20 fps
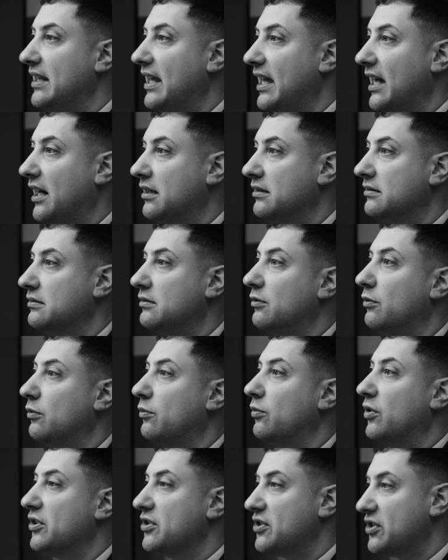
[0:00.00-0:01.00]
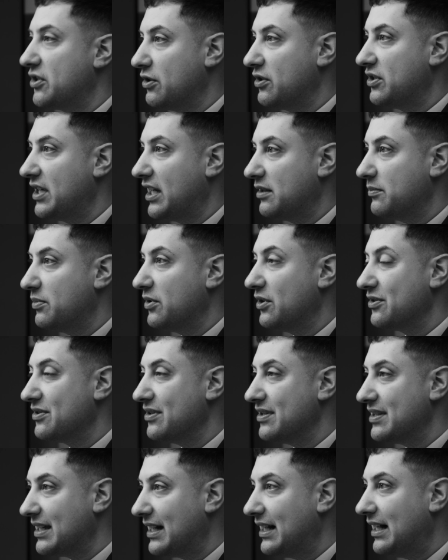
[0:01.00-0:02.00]
Now, what associated
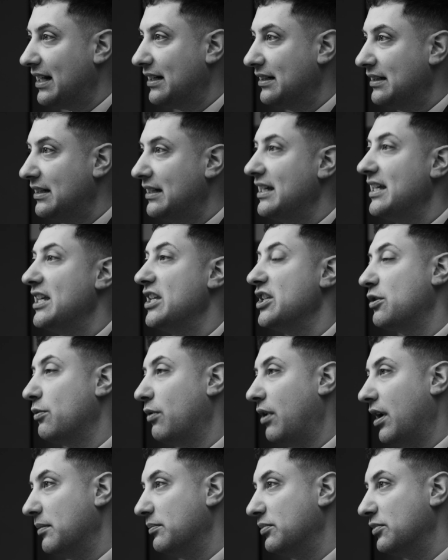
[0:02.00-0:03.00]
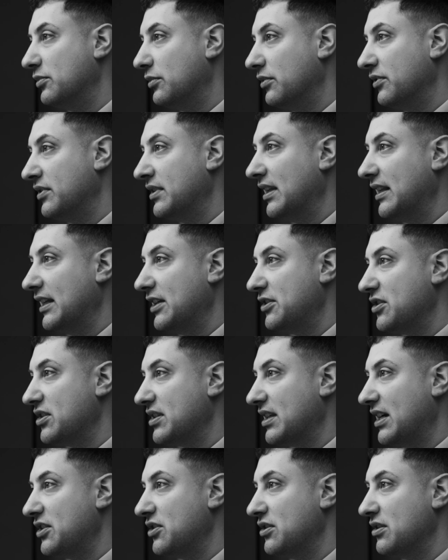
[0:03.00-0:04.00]
persons are is quite broad. The
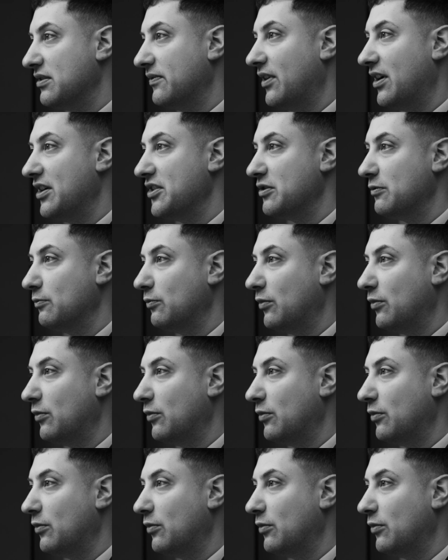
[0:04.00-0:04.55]
legislation defines it